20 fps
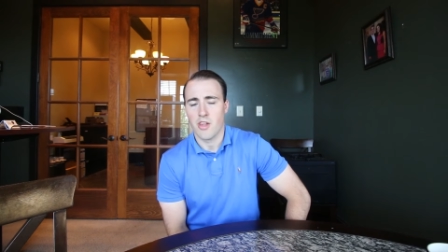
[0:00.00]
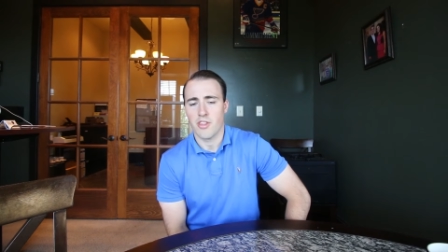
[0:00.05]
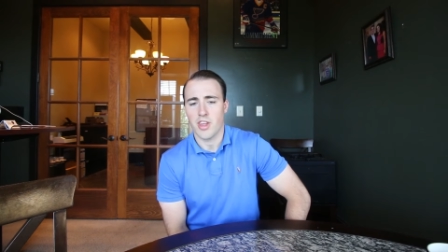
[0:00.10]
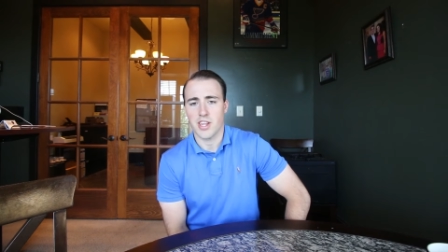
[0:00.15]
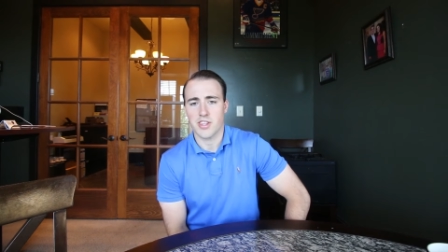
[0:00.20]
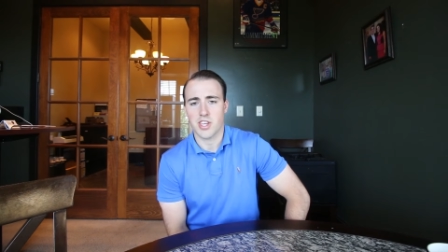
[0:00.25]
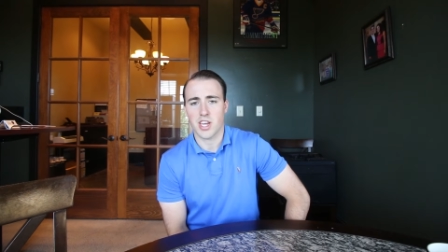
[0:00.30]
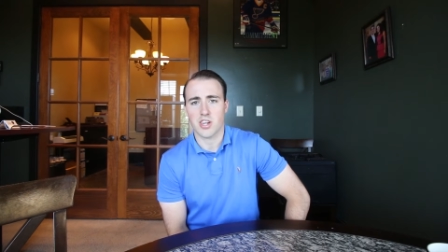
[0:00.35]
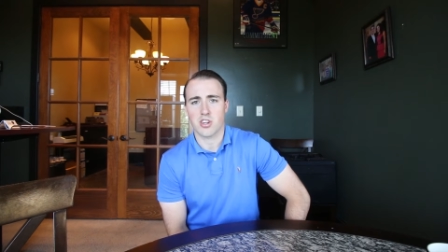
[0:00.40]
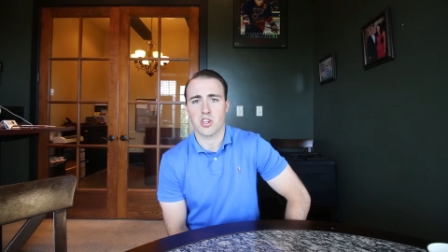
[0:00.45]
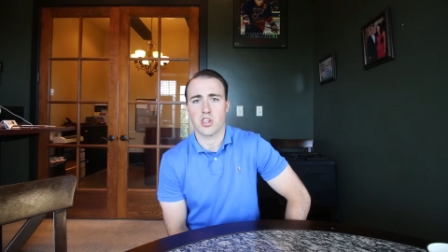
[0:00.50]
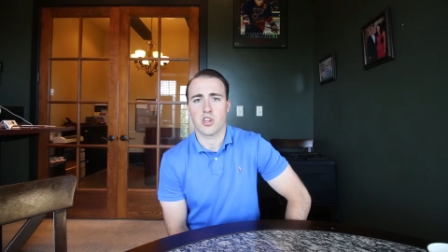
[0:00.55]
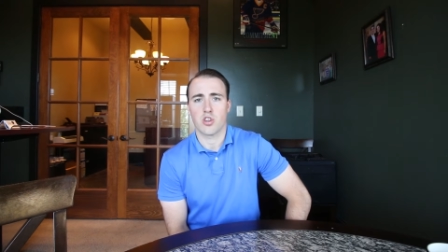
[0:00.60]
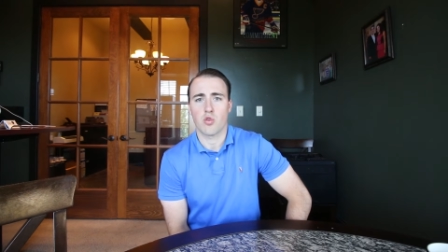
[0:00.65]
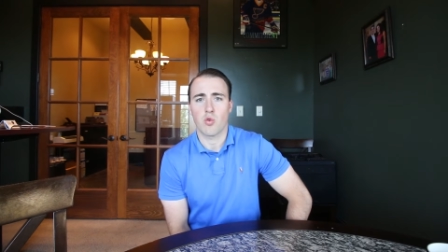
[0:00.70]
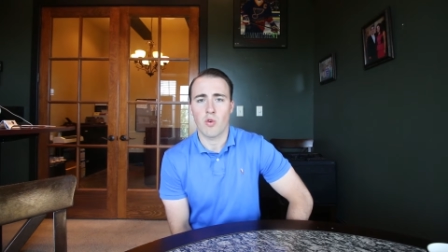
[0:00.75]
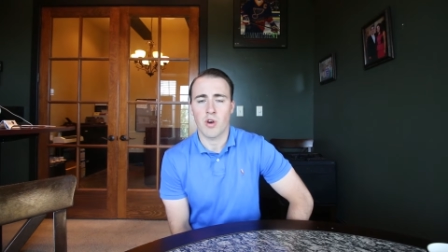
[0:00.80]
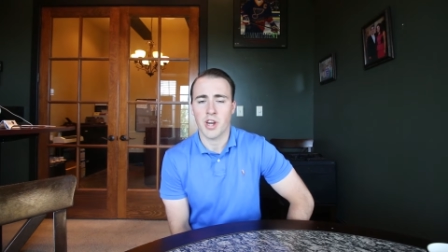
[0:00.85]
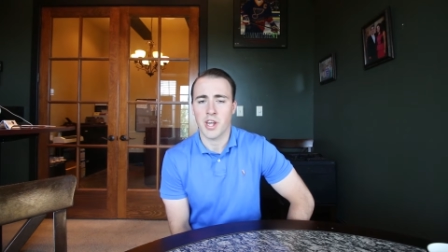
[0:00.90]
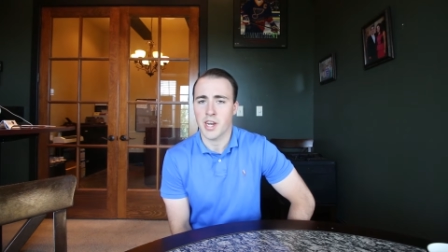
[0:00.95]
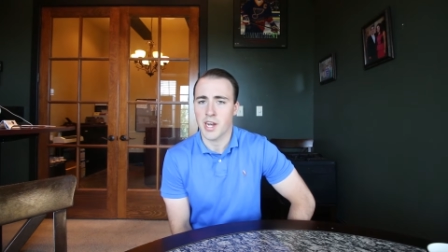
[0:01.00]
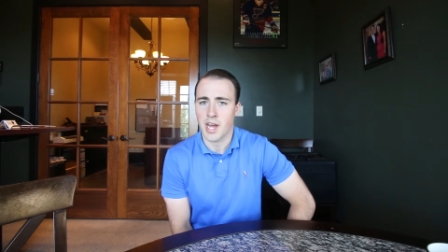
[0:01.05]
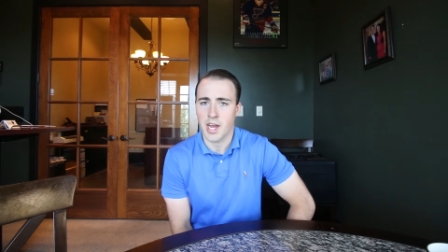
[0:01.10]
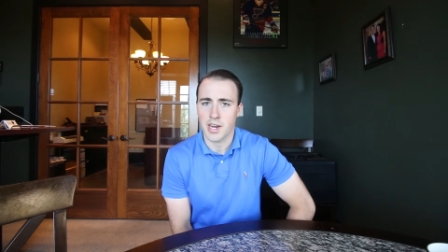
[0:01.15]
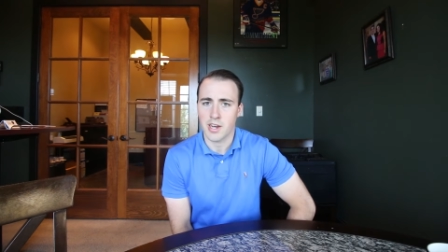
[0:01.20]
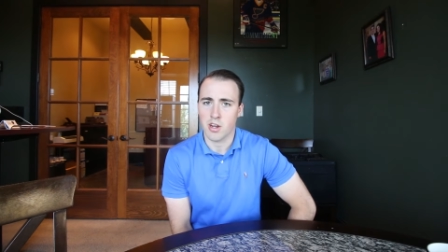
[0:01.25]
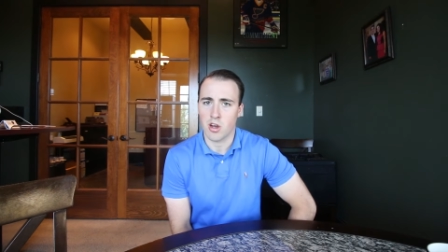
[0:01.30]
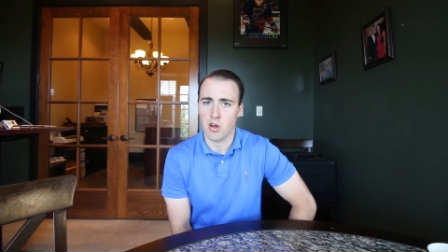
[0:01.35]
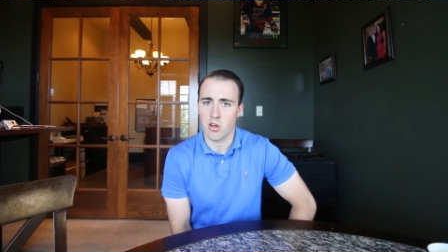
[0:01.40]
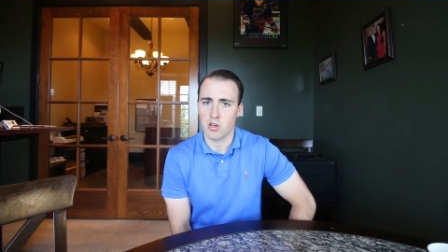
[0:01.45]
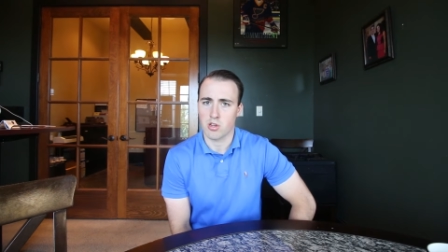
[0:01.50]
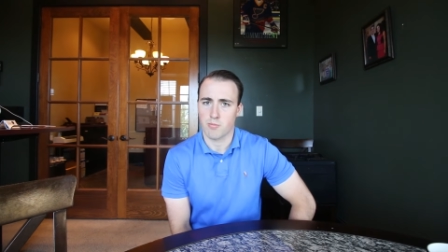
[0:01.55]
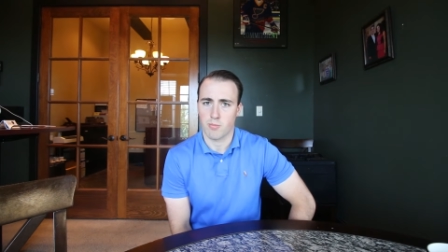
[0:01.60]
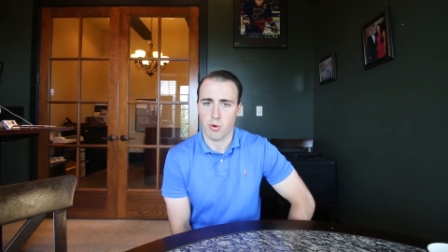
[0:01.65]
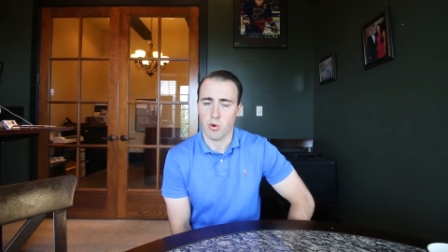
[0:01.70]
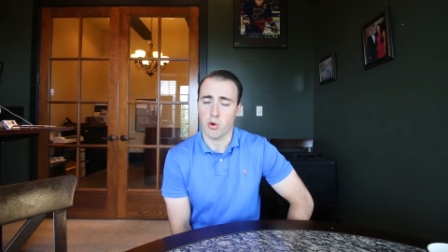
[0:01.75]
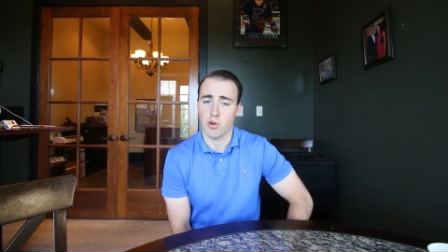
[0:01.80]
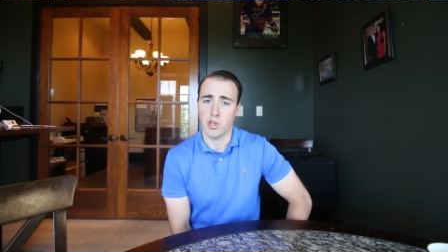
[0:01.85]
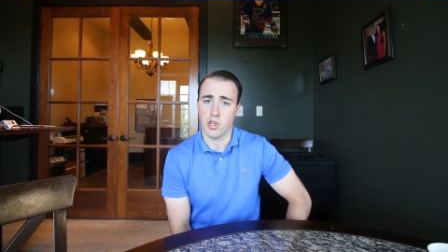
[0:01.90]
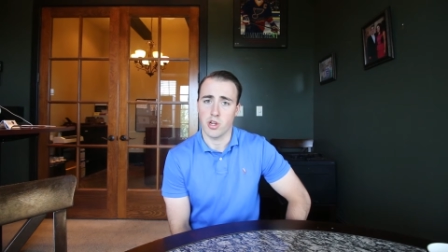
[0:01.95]
that's actually twenty-nine dollars
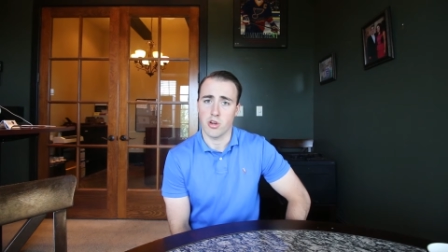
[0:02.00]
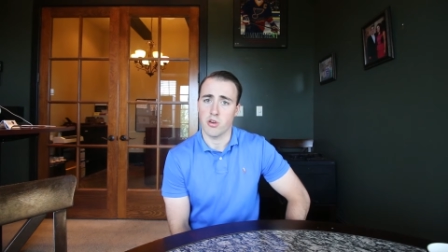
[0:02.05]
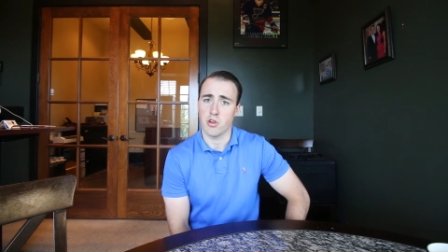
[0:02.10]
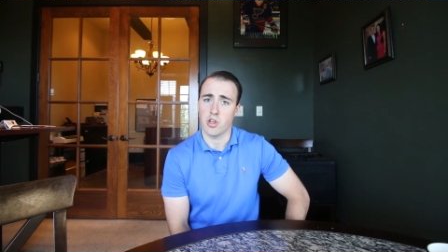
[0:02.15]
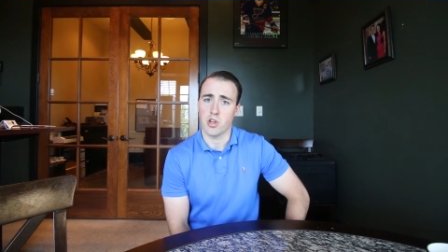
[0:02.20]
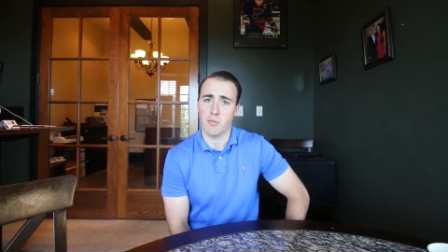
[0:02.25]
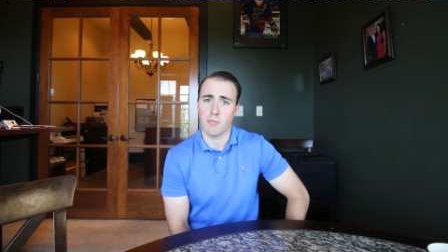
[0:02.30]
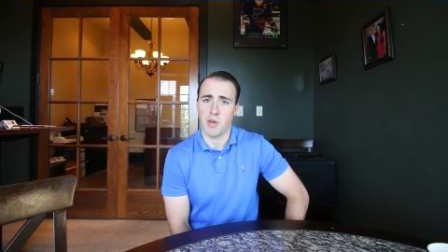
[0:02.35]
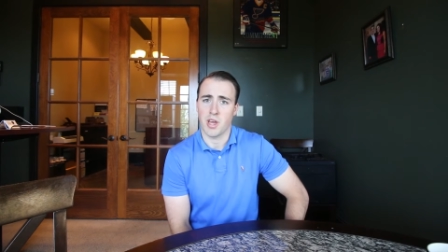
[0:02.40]
per year you're